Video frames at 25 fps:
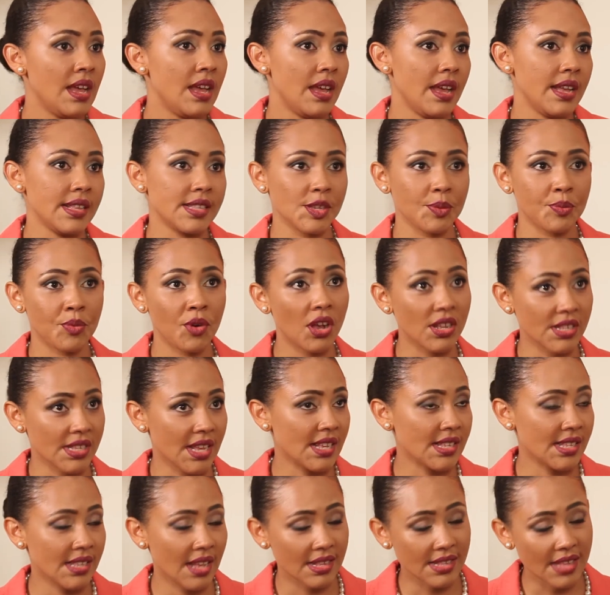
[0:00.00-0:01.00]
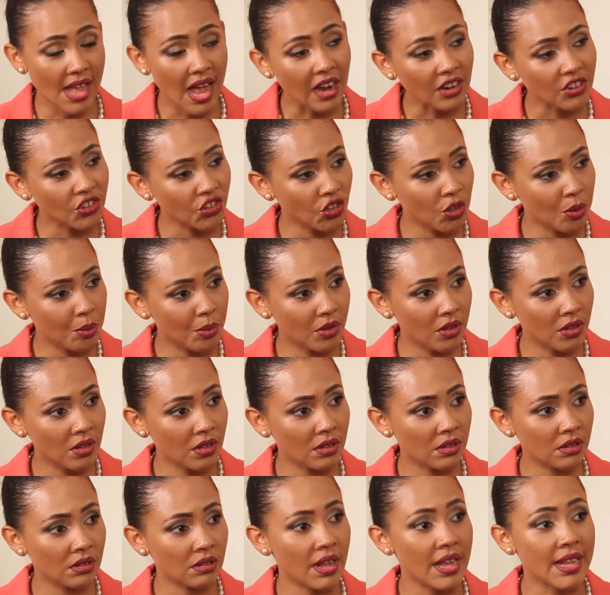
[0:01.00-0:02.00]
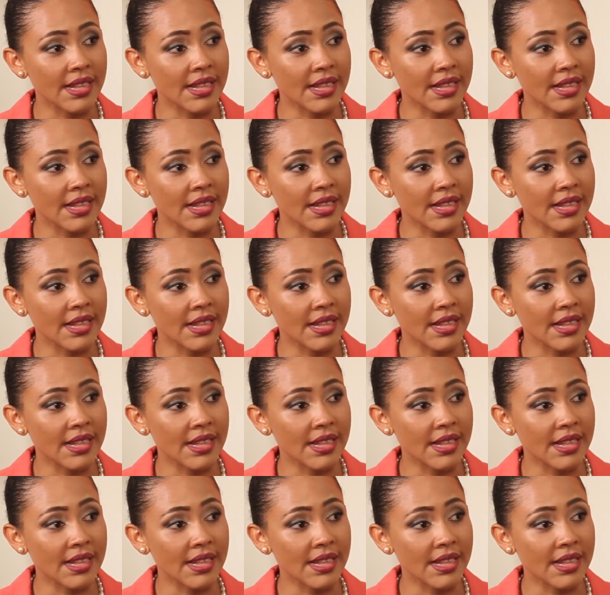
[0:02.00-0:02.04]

It's a process that's actionable,